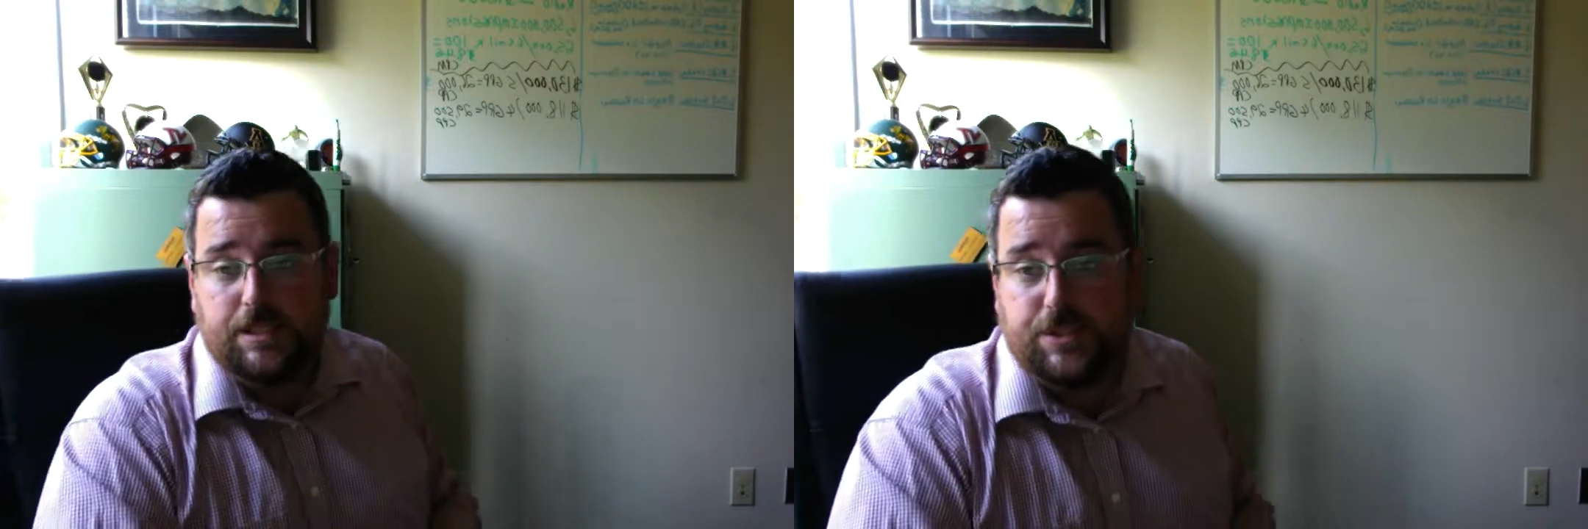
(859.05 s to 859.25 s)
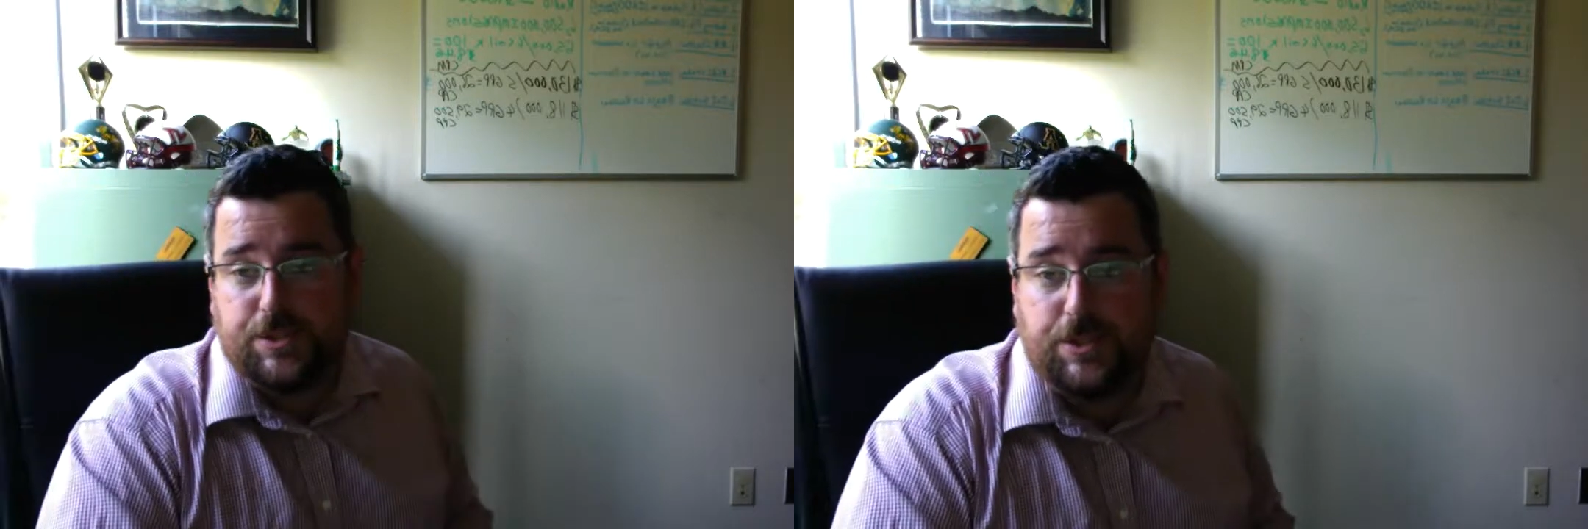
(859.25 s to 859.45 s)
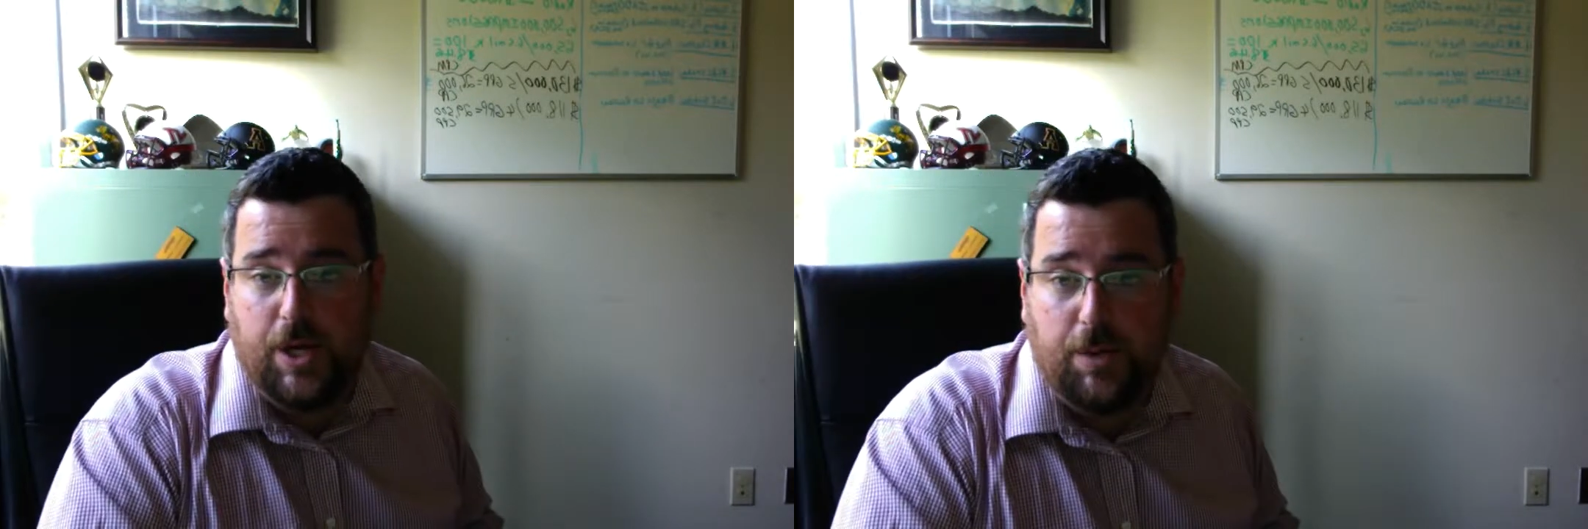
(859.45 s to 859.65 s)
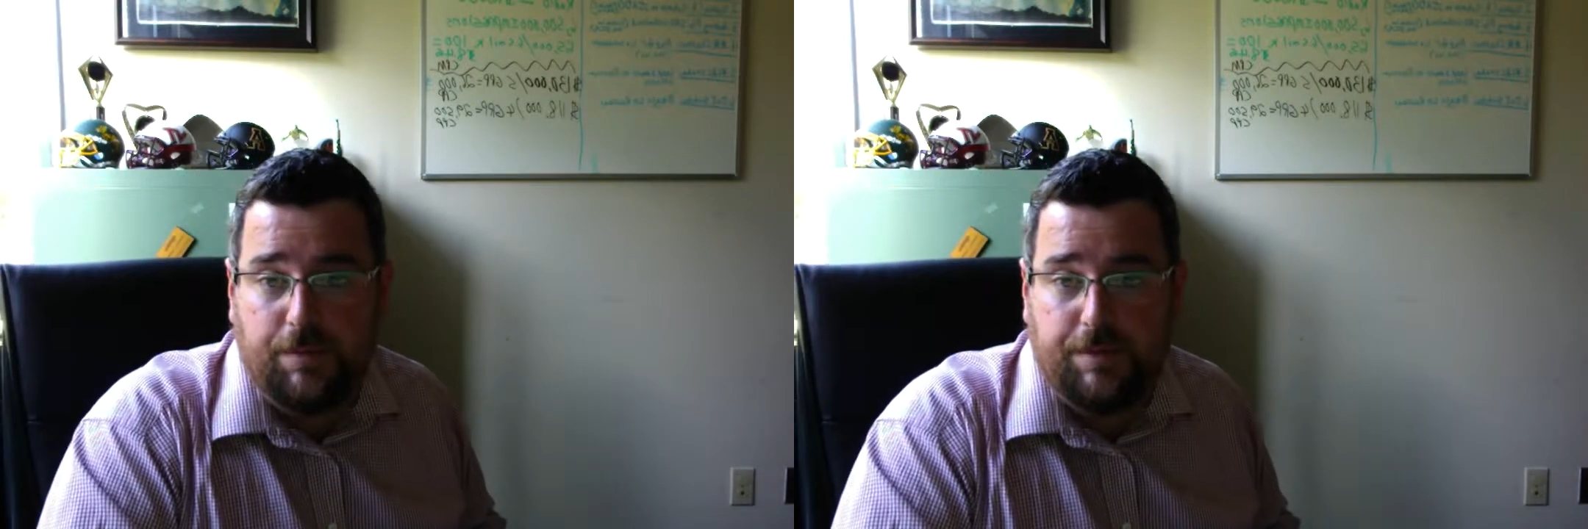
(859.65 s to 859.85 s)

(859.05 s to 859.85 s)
So